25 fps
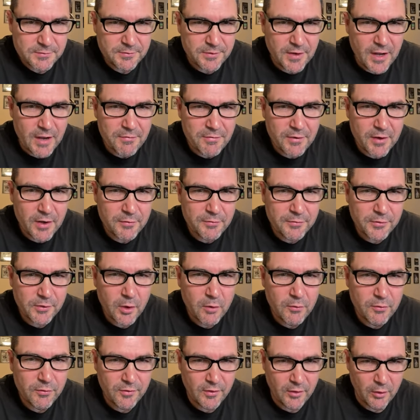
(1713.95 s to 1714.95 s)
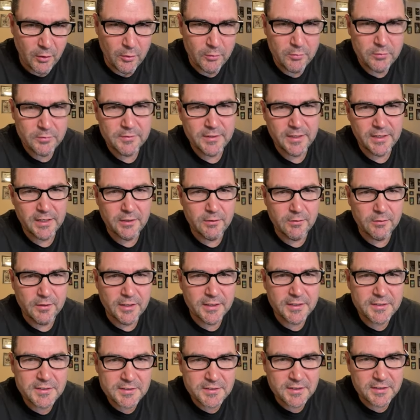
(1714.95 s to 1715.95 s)
Fa-fa-flo-flo. Thank you,
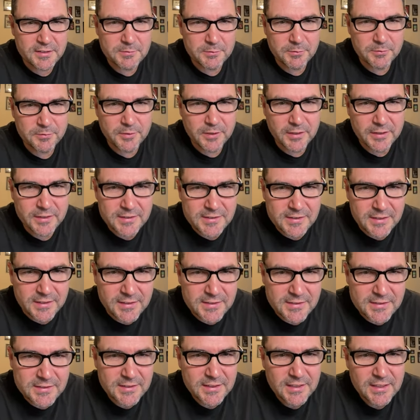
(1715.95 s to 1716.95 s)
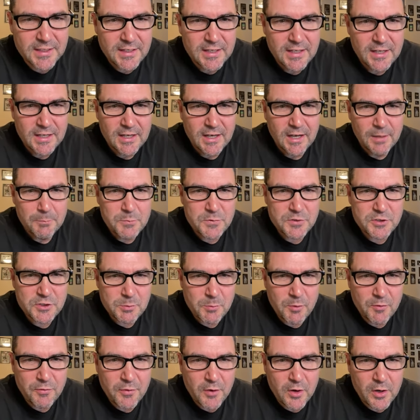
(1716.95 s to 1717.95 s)
Lance. That's what Lance says. Mr.
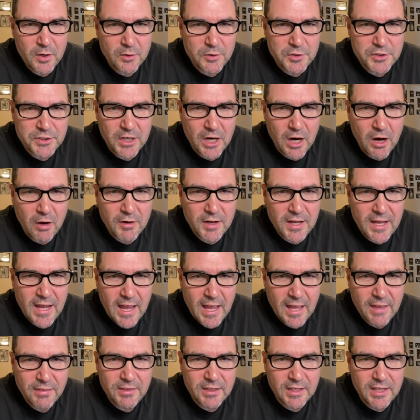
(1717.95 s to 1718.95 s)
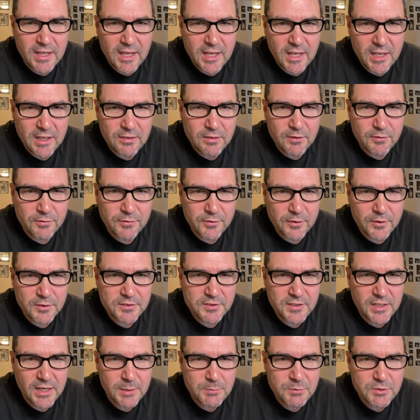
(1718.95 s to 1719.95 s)
Mafungo, she already had the kid the first
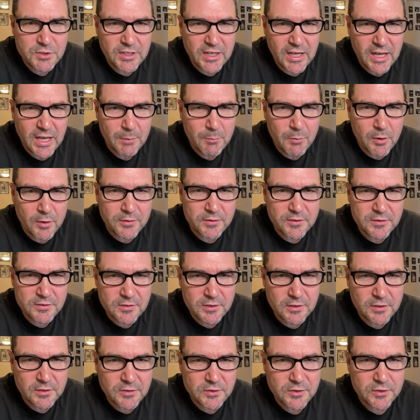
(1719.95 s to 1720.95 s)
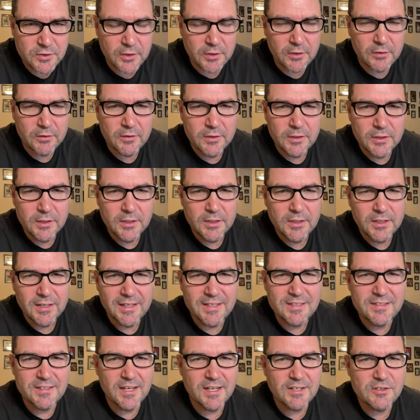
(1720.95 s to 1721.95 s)
time she came on the Stern Show.
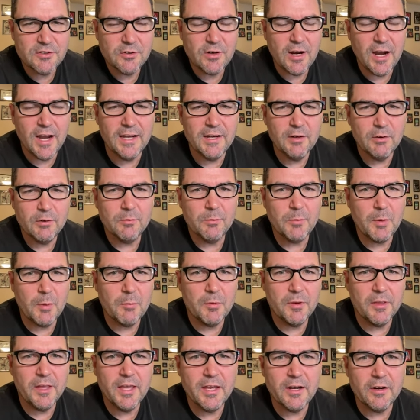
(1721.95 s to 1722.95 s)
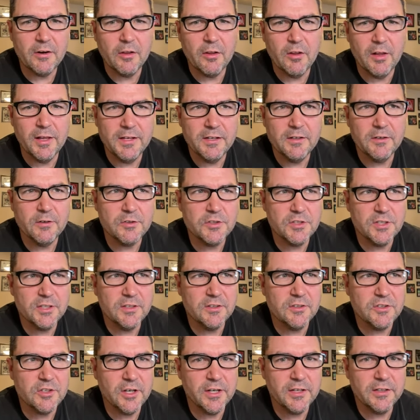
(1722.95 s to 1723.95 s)
Is that true? I don't remember that at all. I didn't know she had
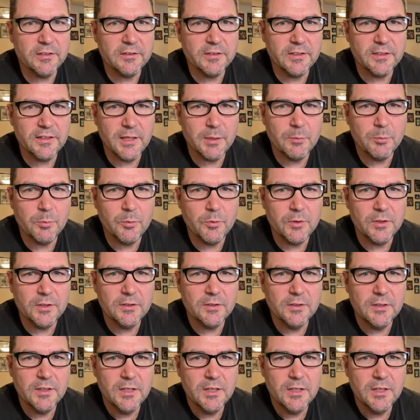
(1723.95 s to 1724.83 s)
a child at that point.